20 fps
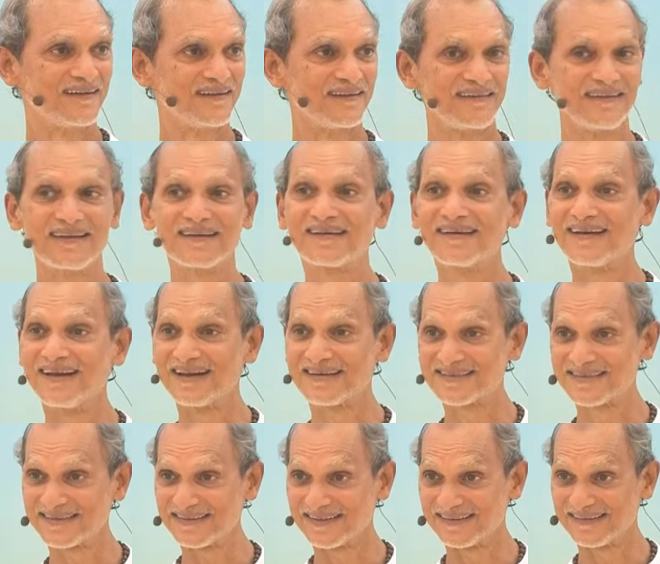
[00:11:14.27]
The
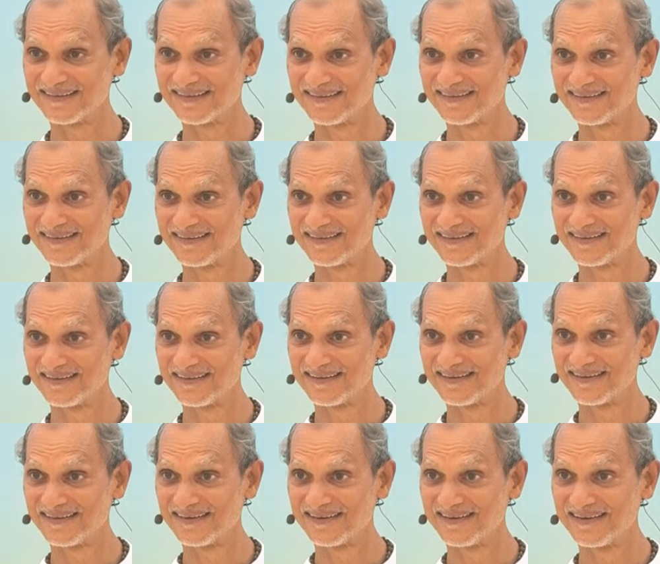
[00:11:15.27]
connection.
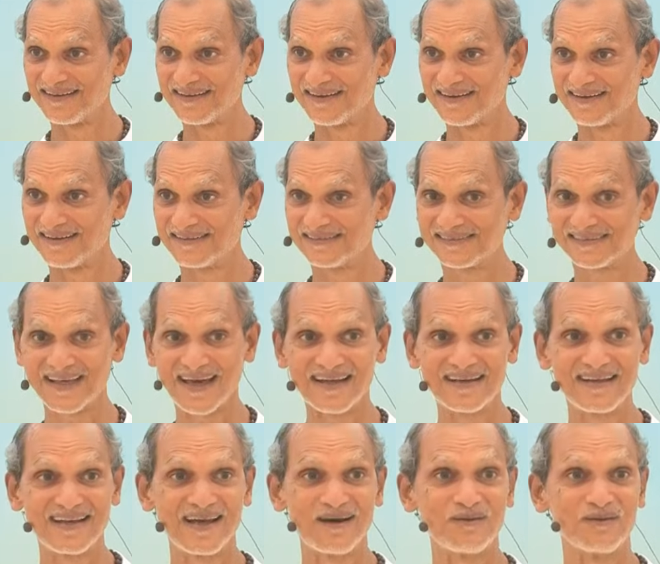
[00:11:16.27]

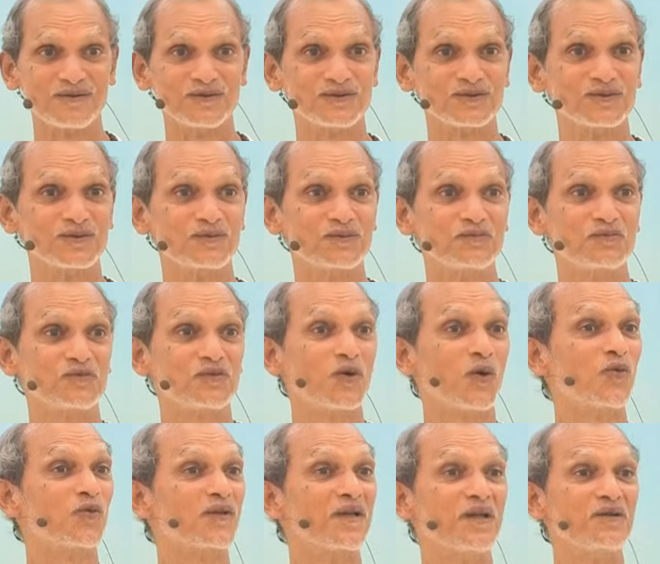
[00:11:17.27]
Sadhana was
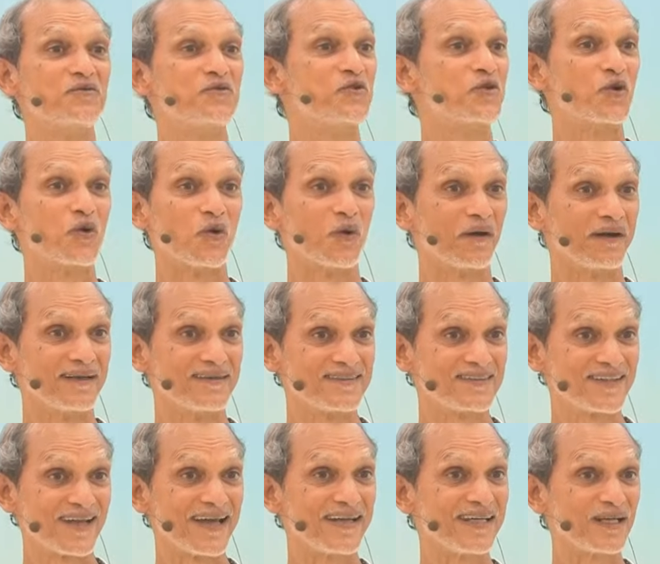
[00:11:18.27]
total joy.
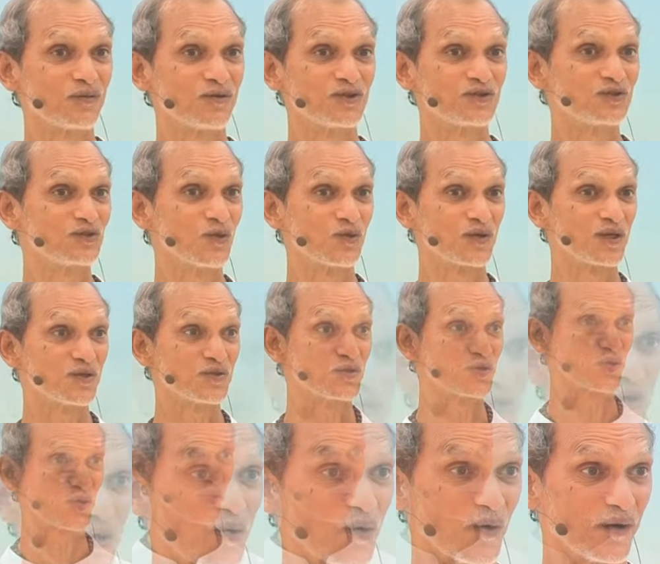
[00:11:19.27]
Chanting was total
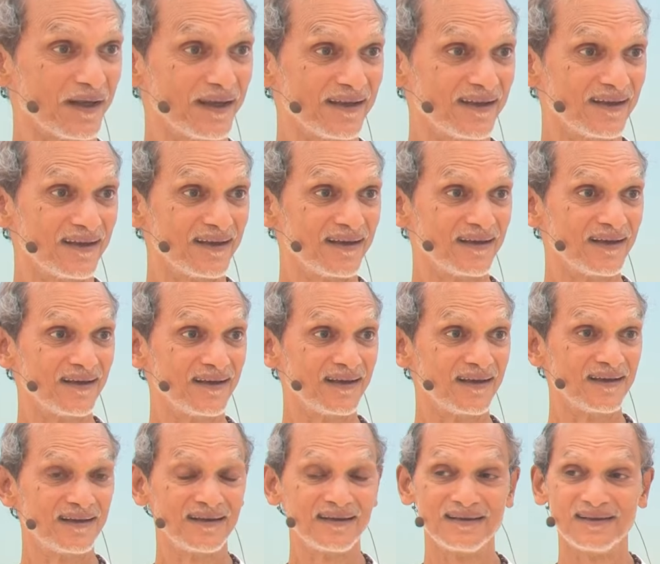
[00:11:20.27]
joy.
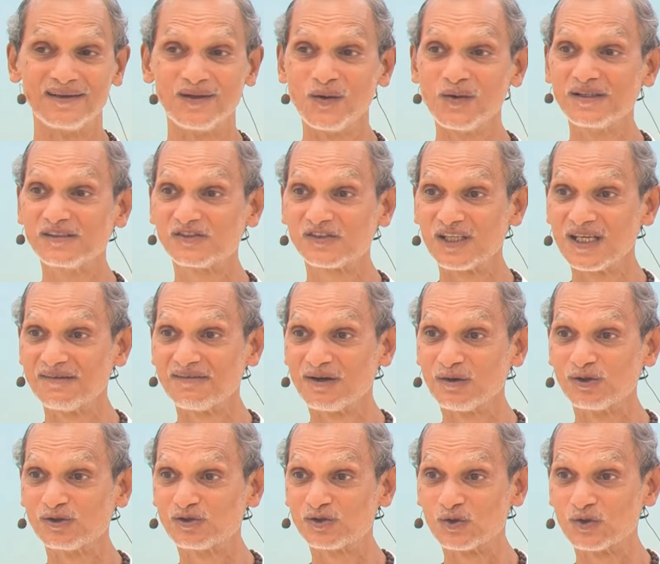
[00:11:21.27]
Doing seva
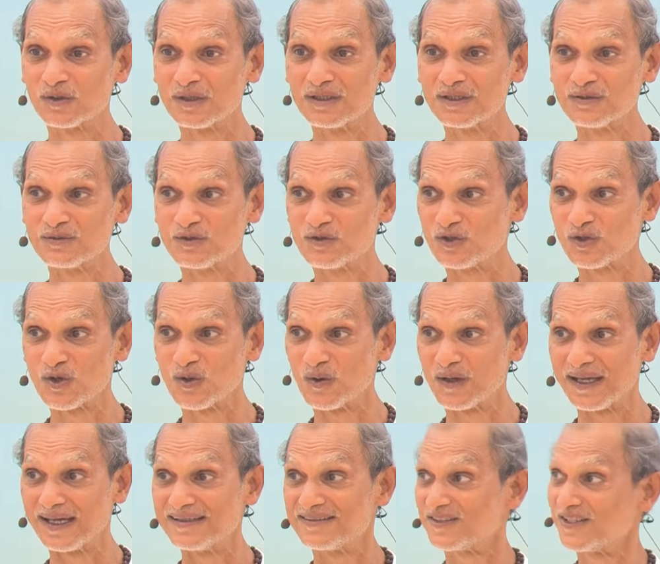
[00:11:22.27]
was total
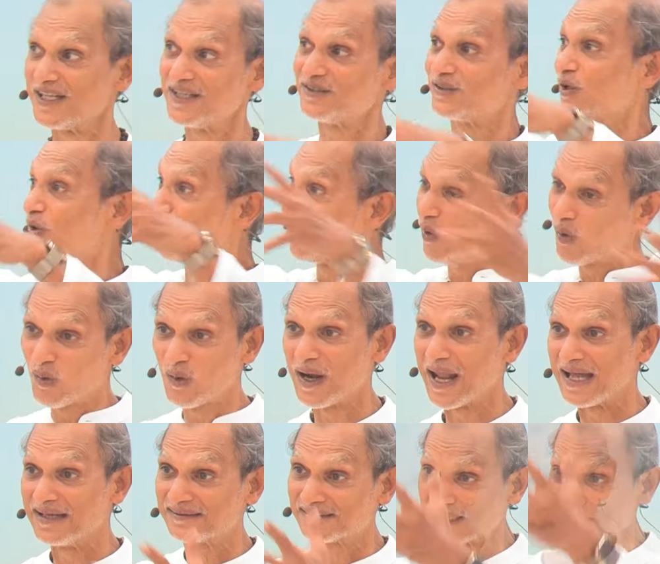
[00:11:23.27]
joy. I changed the whole
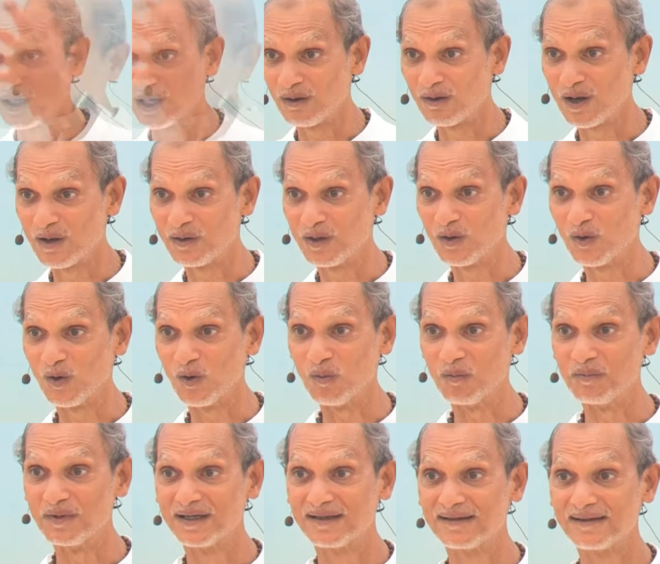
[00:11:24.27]
landscape around the
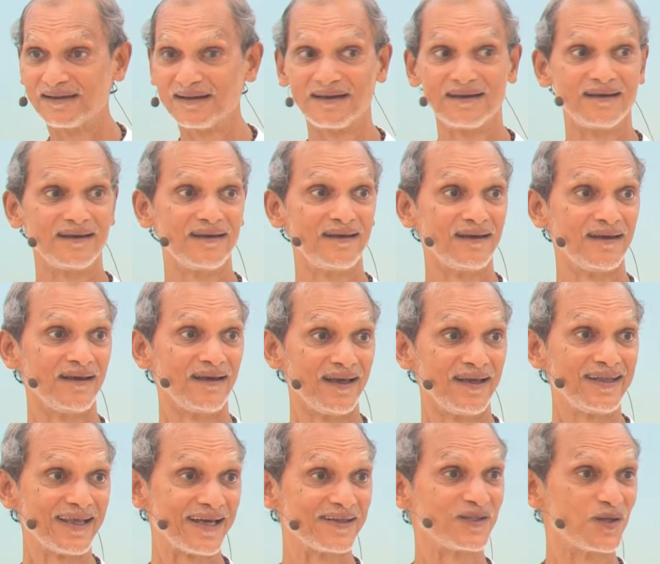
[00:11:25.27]
home.
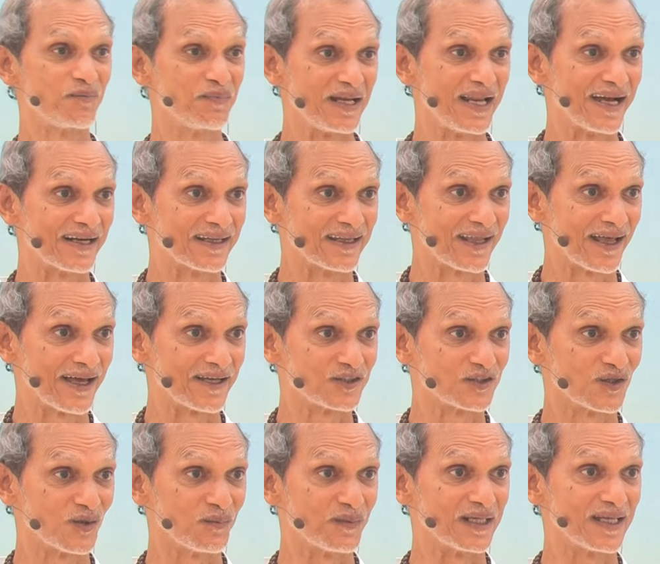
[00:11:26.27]
It had to be like the
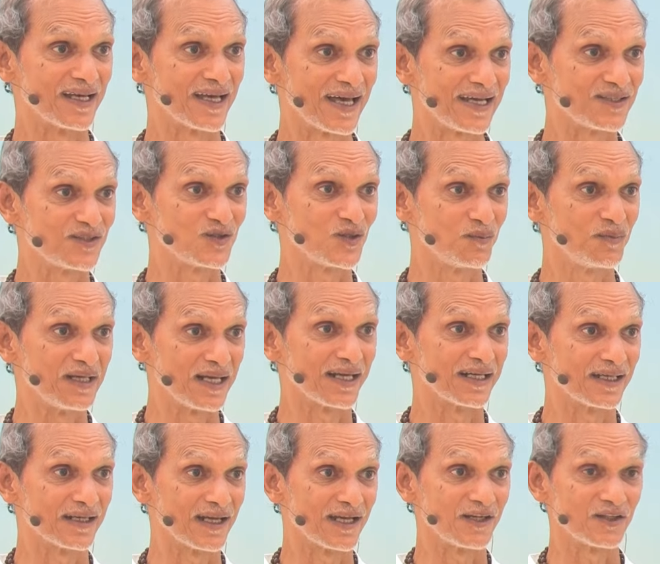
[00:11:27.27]
ashram. It had to be like
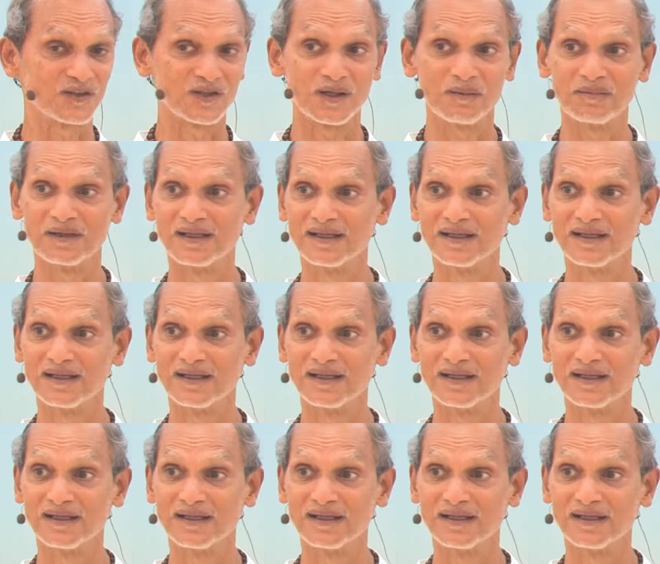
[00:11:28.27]
the ashram.